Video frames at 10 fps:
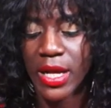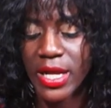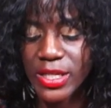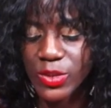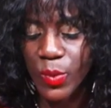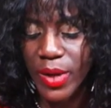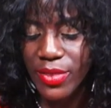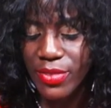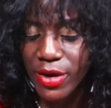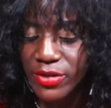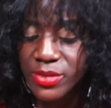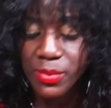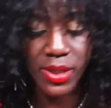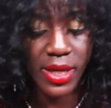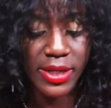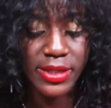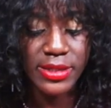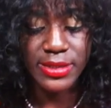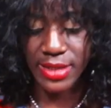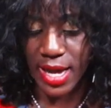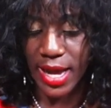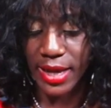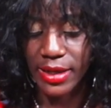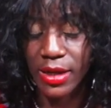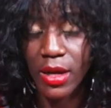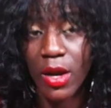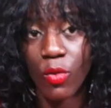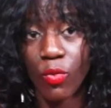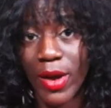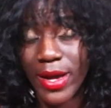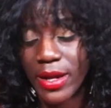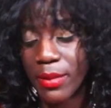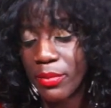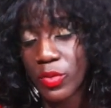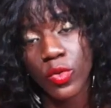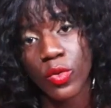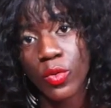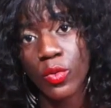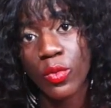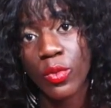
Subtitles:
is when there's blood in the sky. Red and blue